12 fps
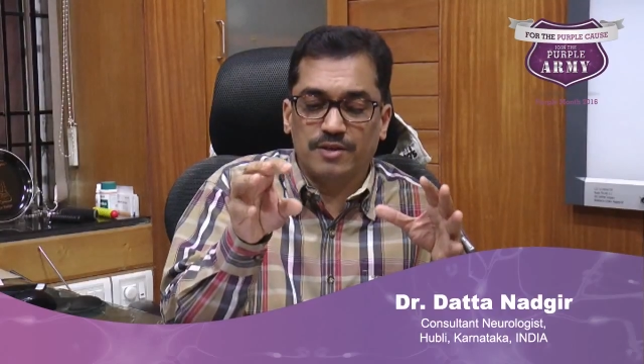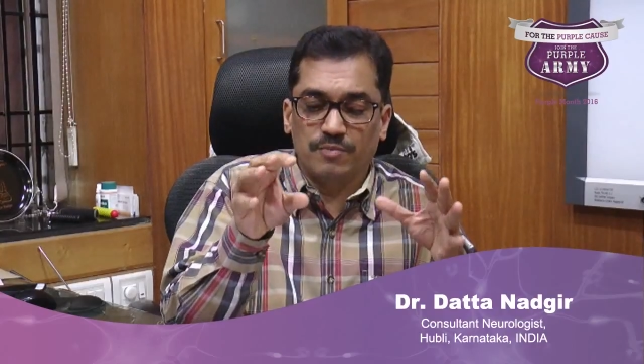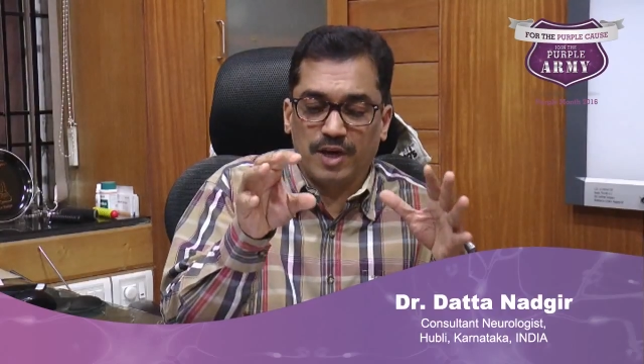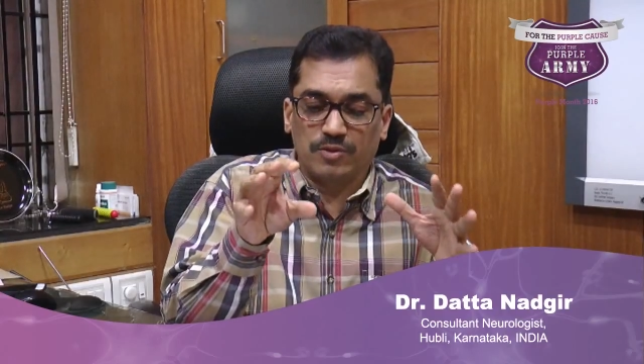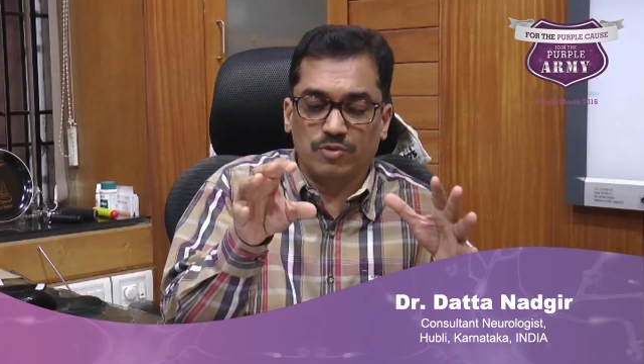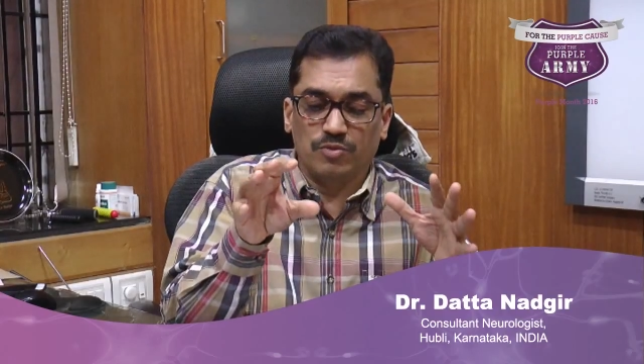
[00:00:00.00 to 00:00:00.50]

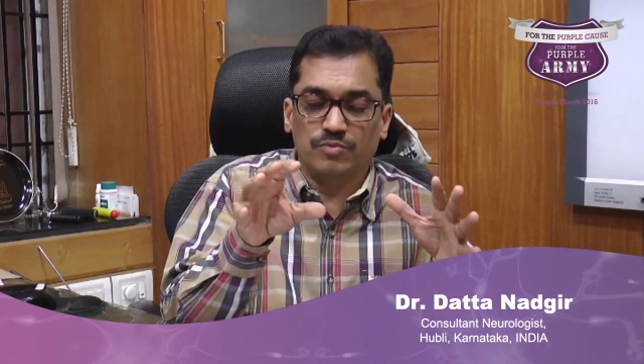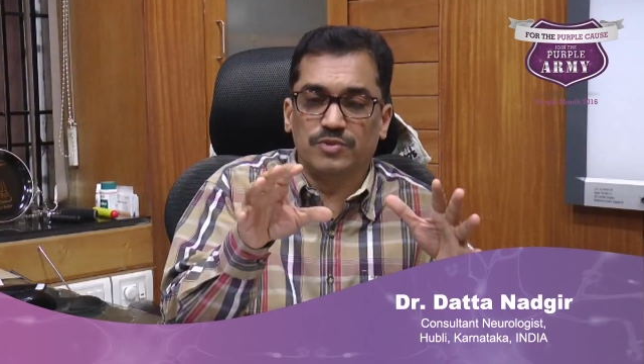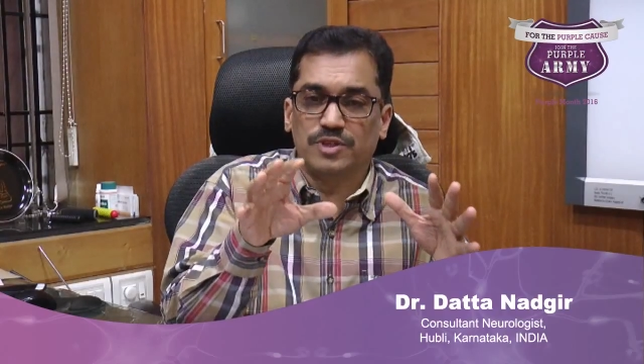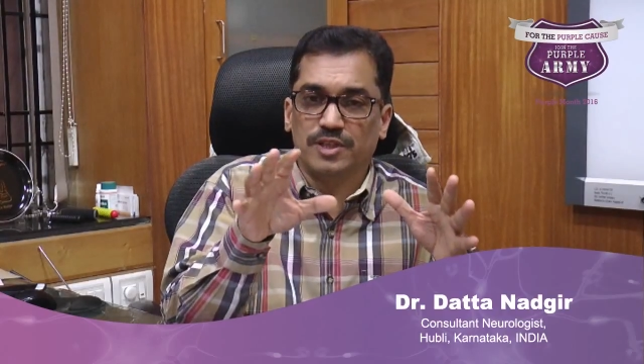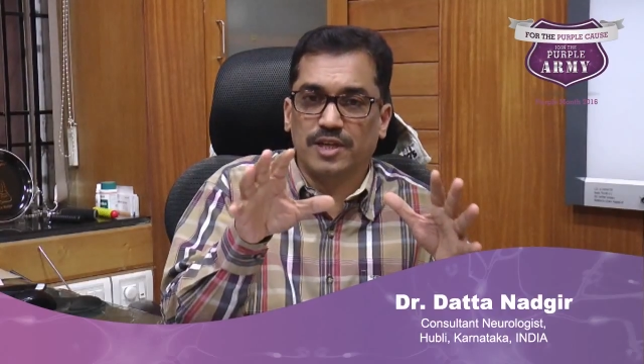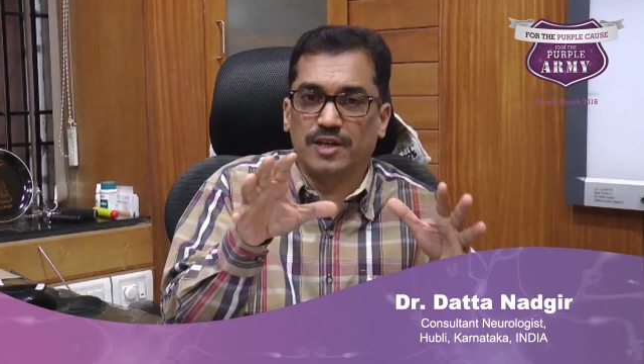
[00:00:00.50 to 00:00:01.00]
bathroom,
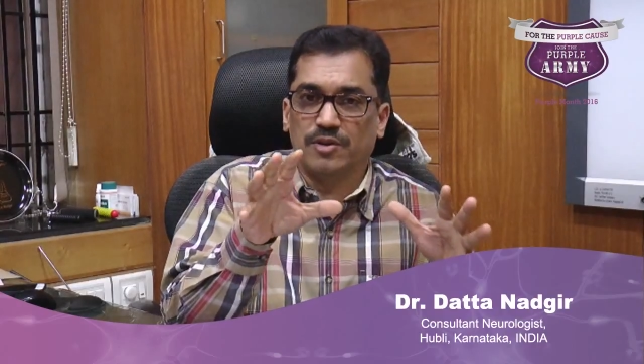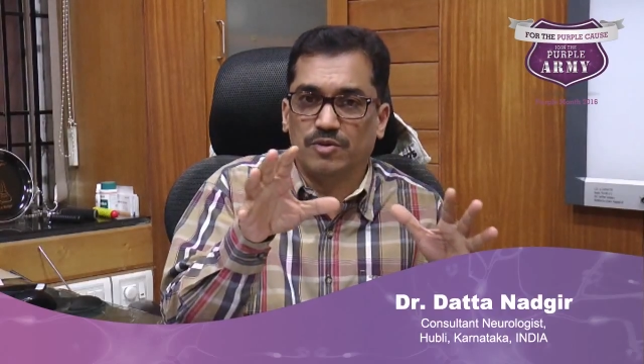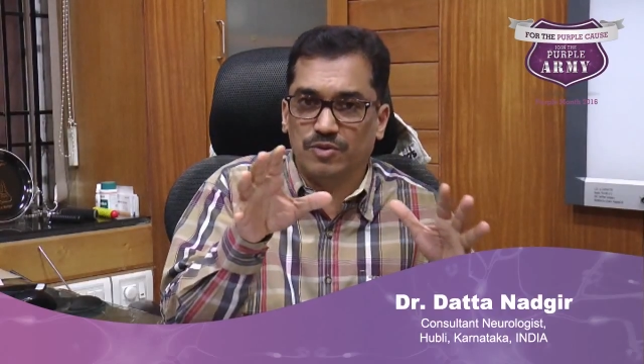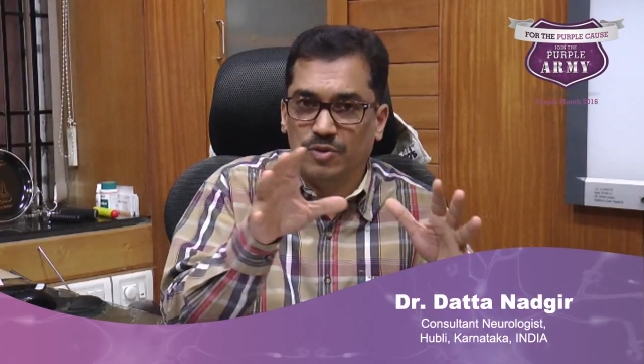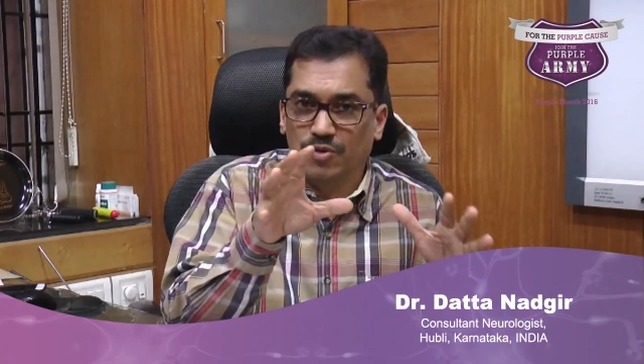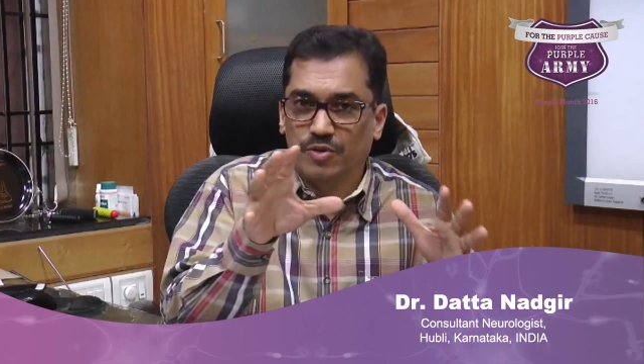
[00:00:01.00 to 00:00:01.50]
see that
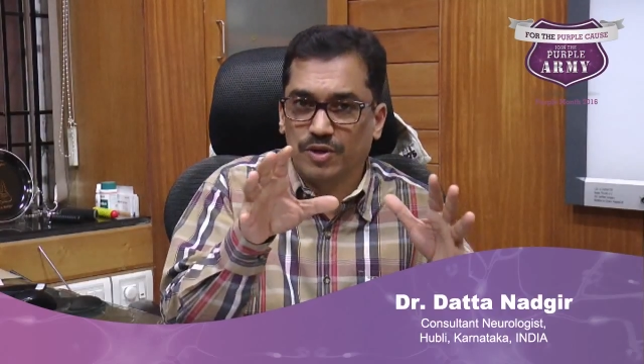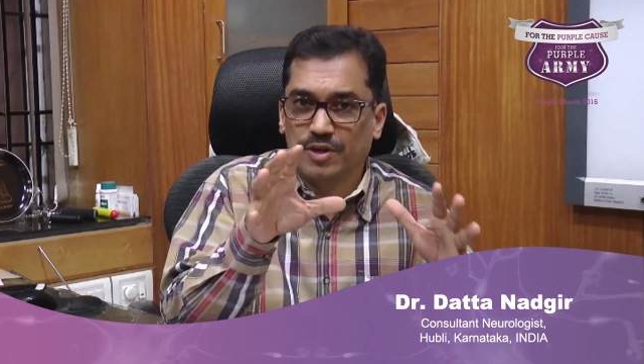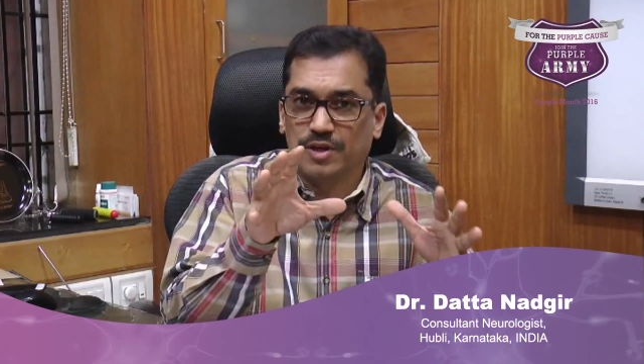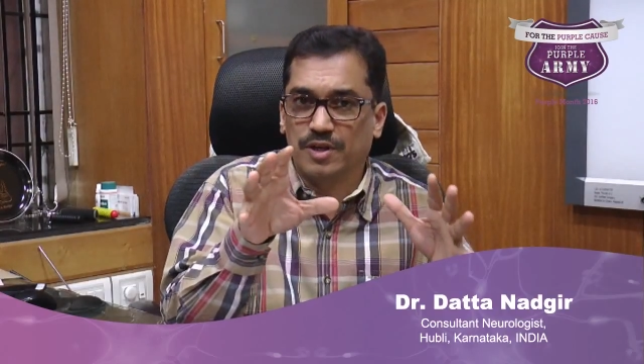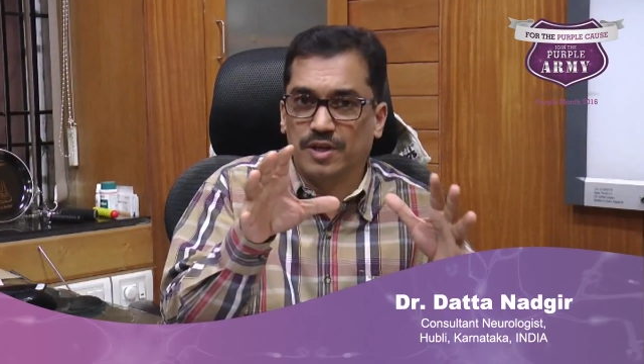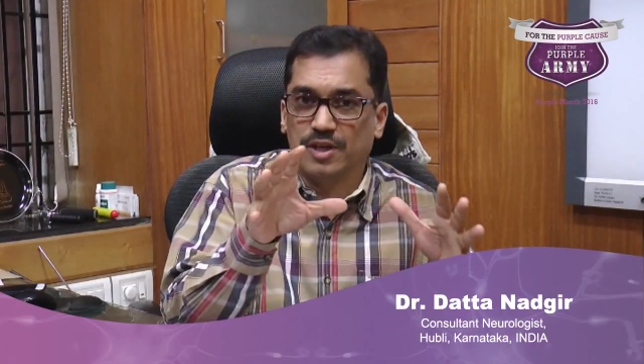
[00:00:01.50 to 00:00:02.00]
door
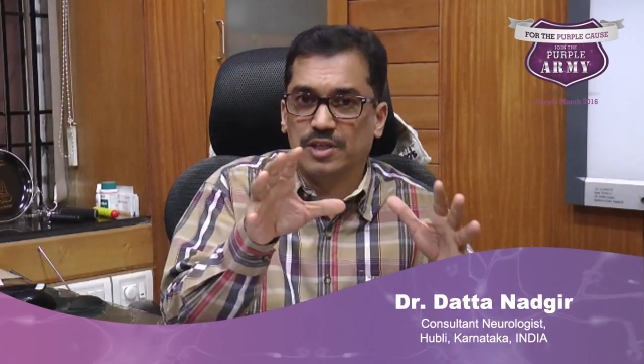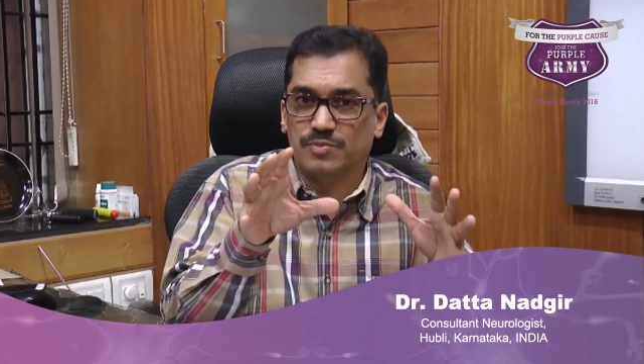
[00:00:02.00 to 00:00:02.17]
is